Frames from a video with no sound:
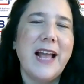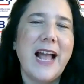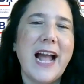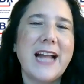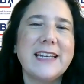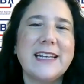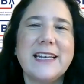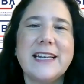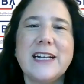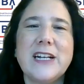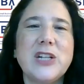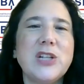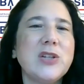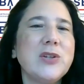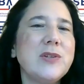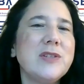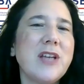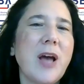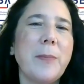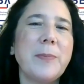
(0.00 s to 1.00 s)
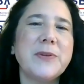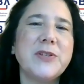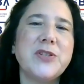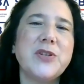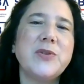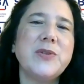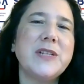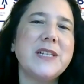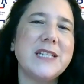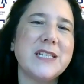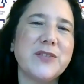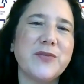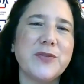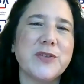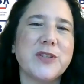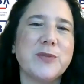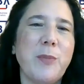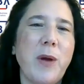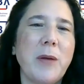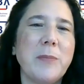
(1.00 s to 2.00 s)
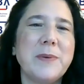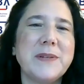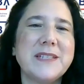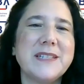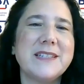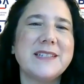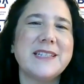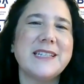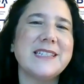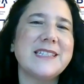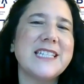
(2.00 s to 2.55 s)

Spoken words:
And it includes opportunities for small businesses